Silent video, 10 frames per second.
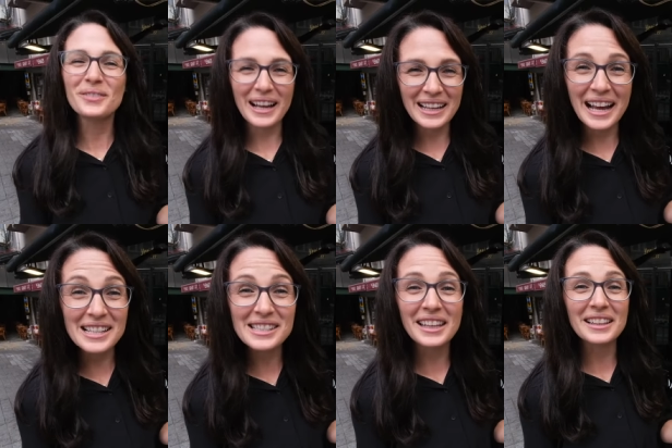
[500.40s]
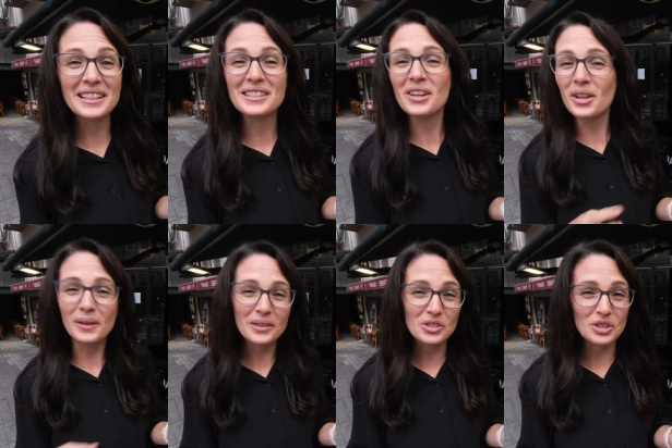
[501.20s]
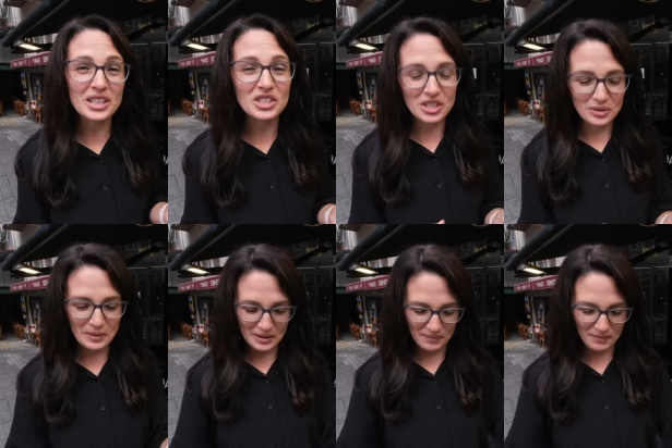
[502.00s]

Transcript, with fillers: find guys selling these all around the streets just with,